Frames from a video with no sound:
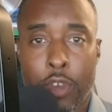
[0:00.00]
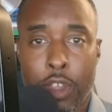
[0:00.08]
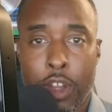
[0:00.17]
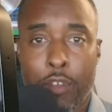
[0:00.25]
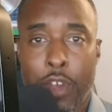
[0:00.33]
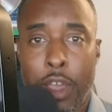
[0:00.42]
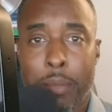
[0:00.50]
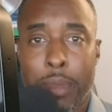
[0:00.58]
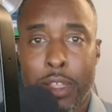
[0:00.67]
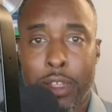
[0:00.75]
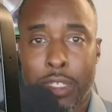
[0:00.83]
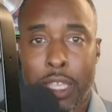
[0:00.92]
You know, Von
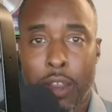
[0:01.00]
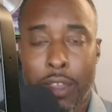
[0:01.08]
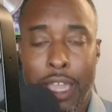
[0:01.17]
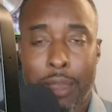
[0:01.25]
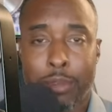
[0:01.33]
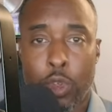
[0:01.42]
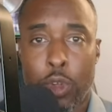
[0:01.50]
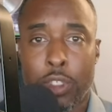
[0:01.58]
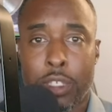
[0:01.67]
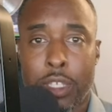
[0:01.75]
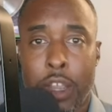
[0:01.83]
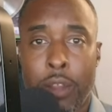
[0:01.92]
Miller's there, Cam
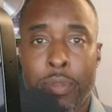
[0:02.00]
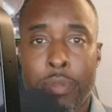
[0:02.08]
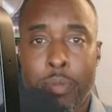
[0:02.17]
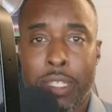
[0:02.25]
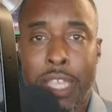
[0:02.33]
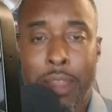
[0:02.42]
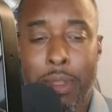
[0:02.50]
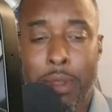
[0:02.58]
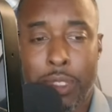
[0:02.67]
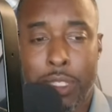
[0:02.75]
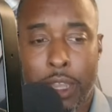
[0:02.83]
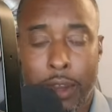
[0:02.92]
Jordan's there, but Tyree
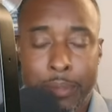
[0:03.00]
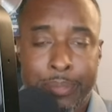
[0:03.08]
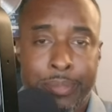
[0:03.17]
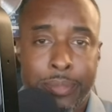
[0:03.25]
was there.